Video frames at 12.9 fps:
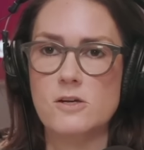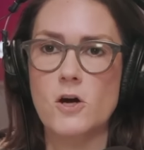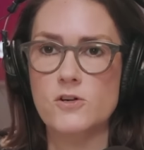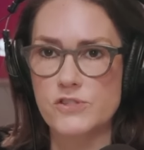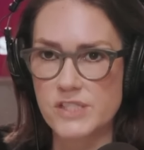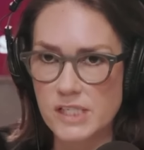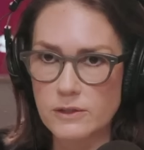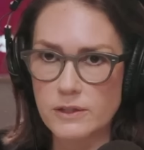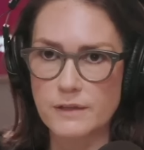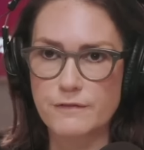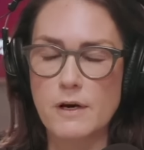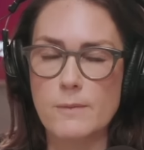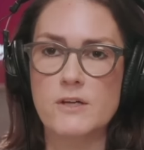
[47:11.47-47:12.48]
are stealing
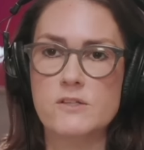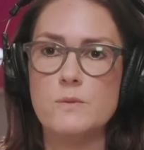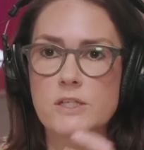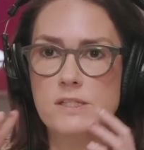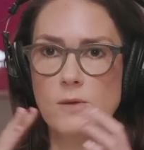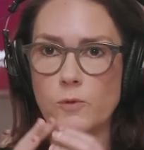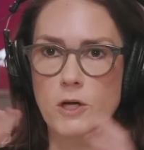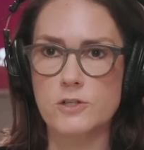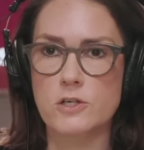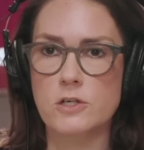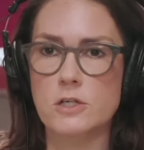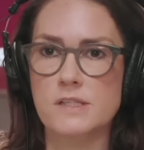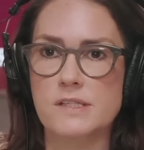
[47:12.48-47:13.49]
from us, because they want to
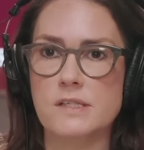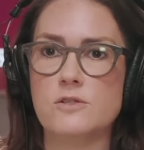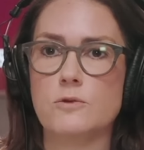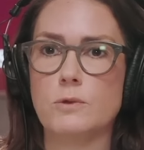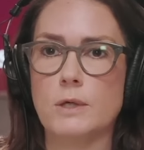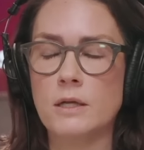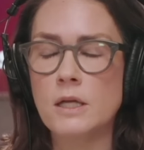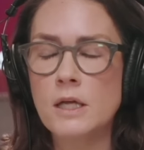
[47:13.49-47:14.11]
turn us into a